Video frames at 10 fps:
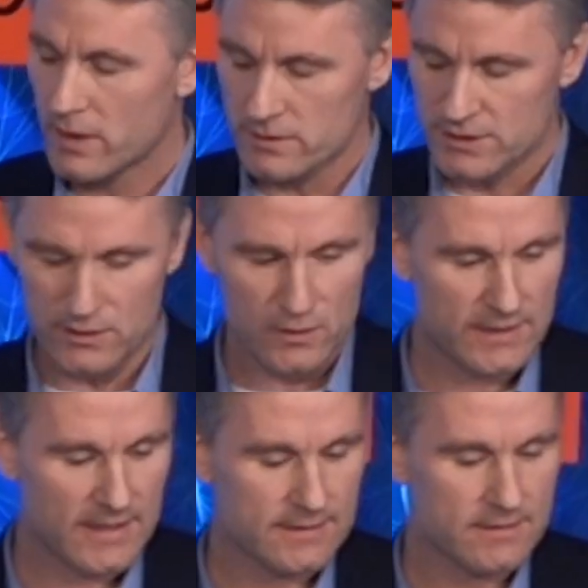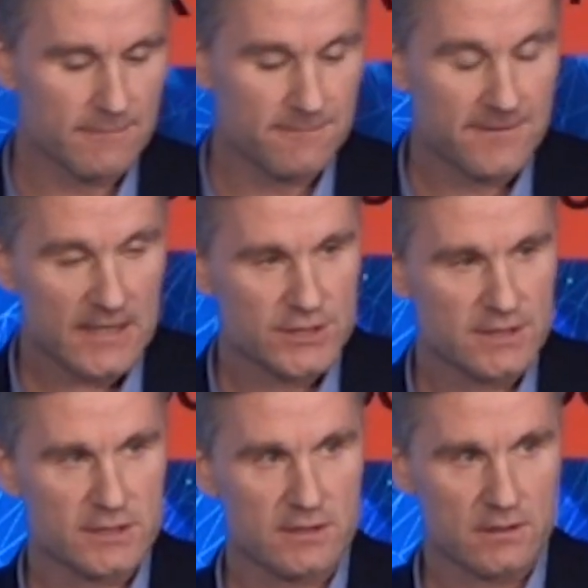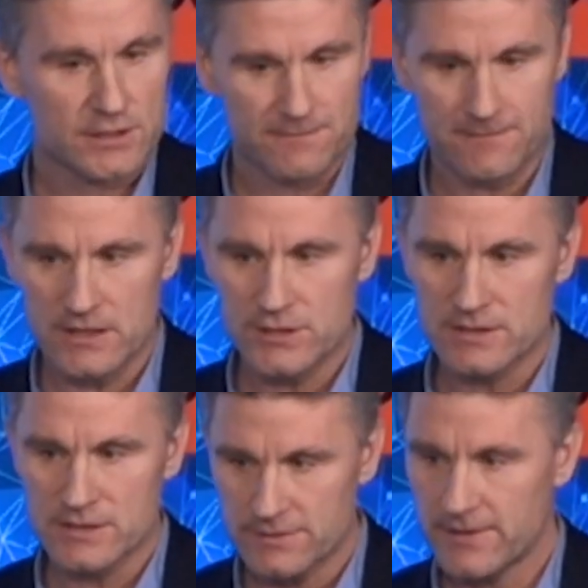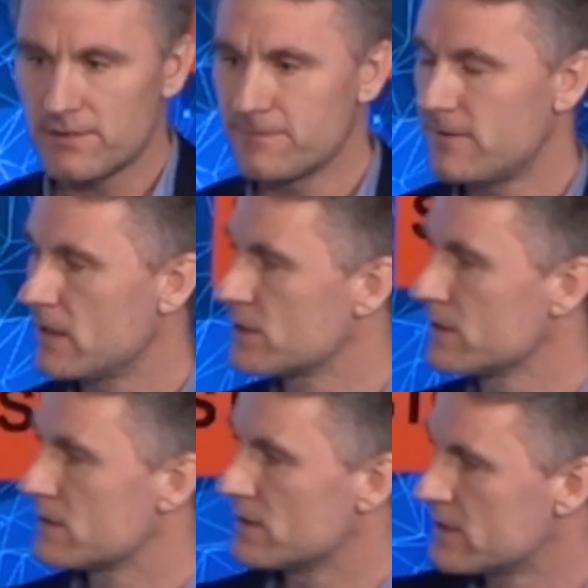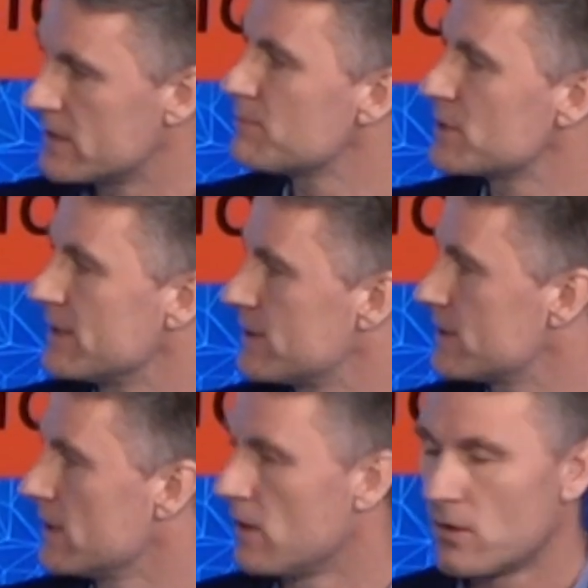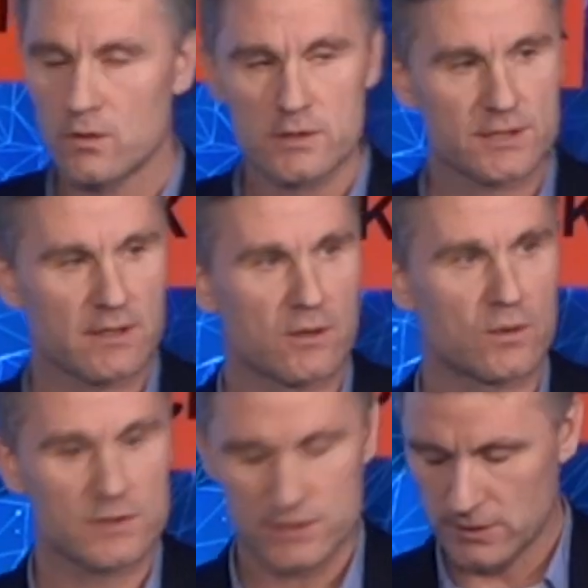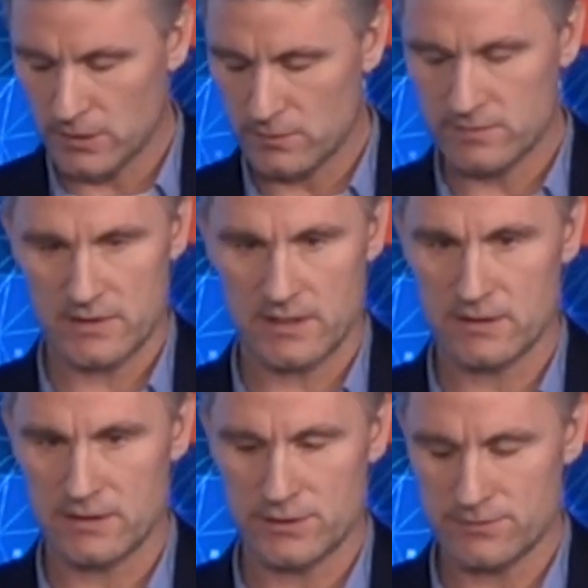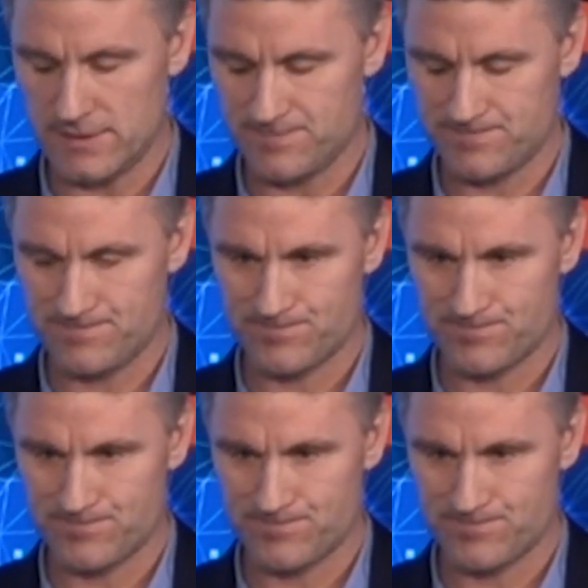We also know that infections, large infections, severe infections, and sepsis also can cause acute kidney injury.